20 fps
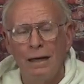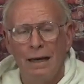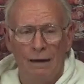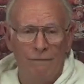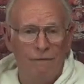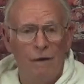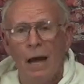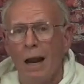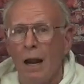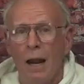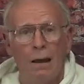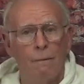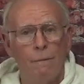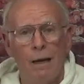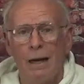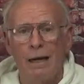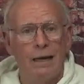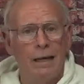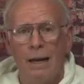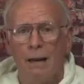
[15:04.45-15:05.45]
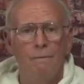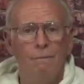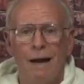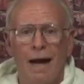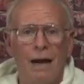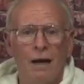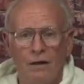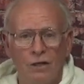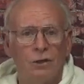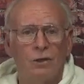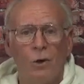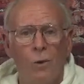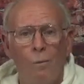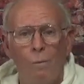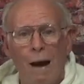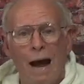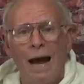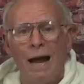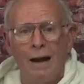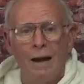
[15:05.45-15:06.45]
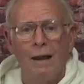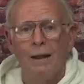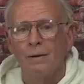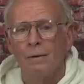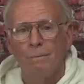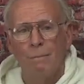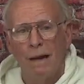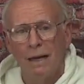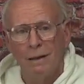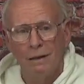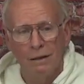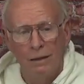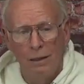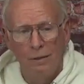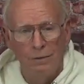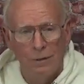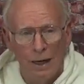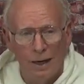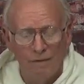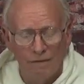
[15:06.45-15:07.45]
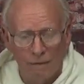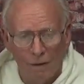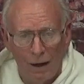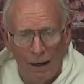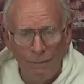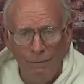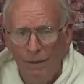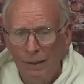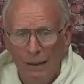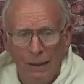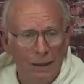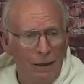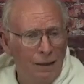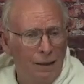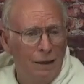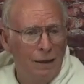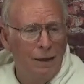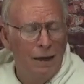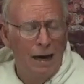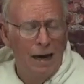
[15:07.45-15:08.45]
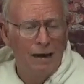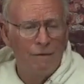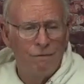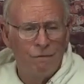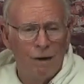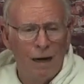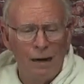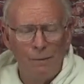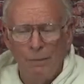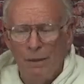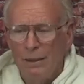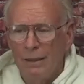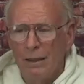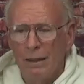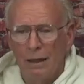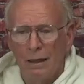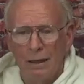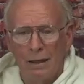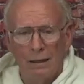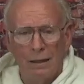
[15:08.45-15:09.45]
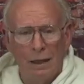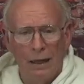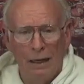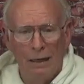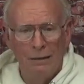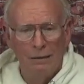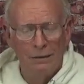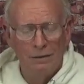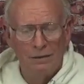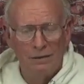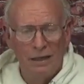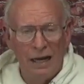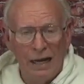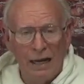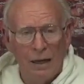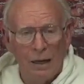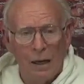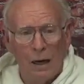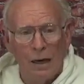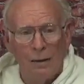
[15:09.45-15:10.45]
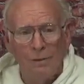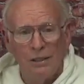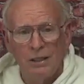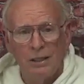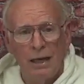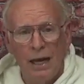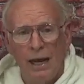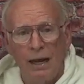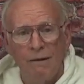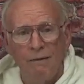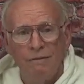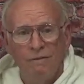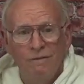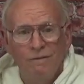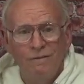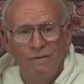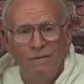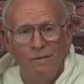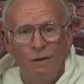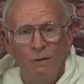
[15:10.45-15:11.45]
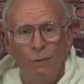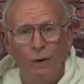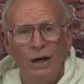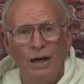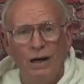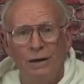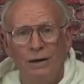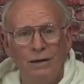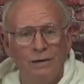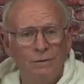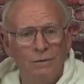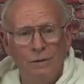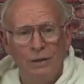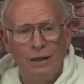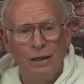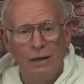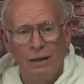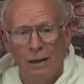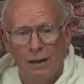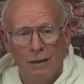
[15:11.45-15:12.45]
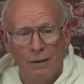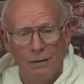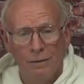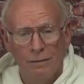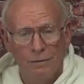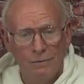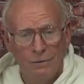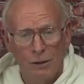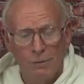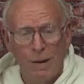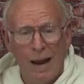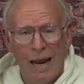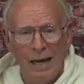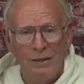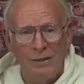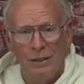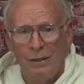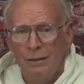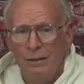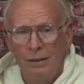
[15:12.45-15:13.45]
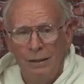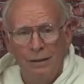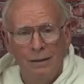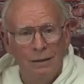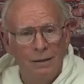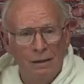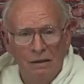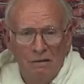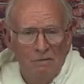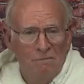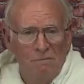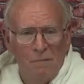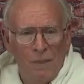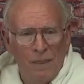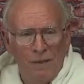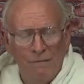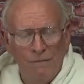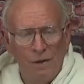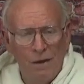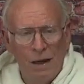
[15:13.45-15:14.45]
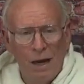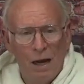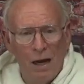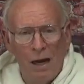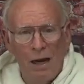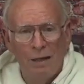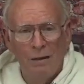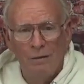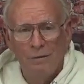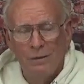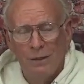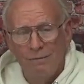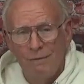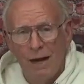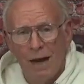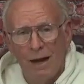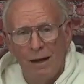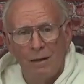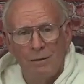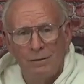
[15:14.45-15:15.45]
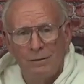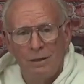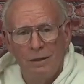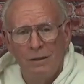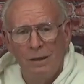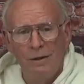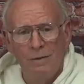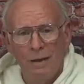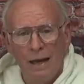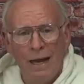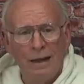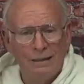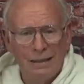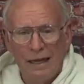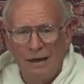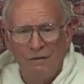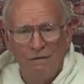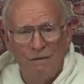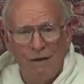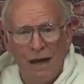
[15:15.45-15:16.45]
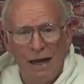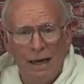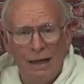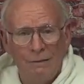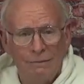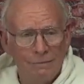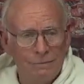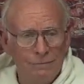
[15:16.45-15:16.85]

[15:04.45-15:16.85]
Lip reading: If you've got a lot of money, it doesn't matter. Just go buy another big, huge airplane airframe and stick it in the garbage can when you smash it. You got hundreds of dollars to do that. That's fine.